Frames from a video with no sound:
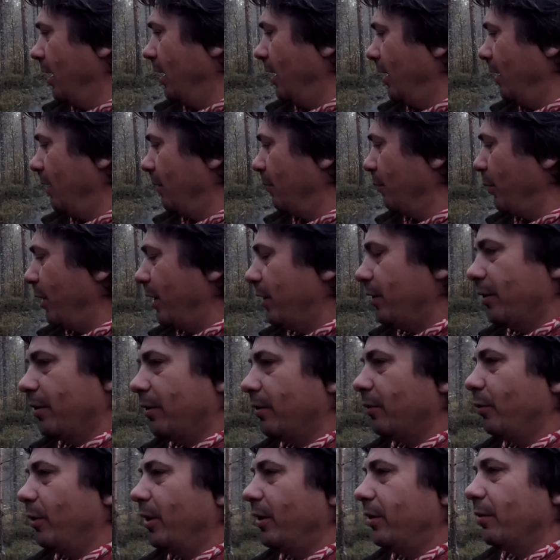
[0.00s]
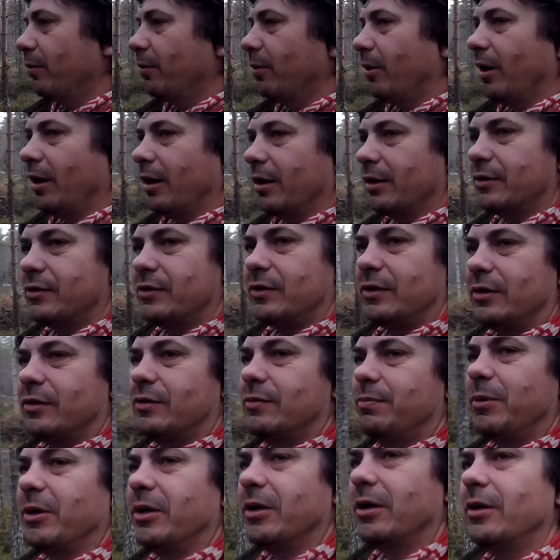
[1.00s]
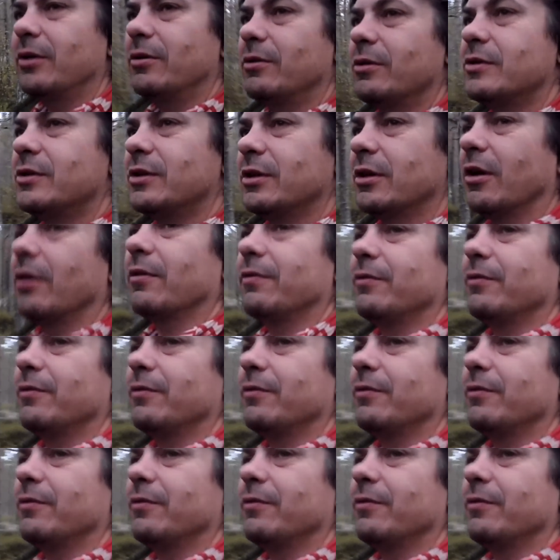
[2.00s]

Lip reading: Weather-wise, it's been interesting.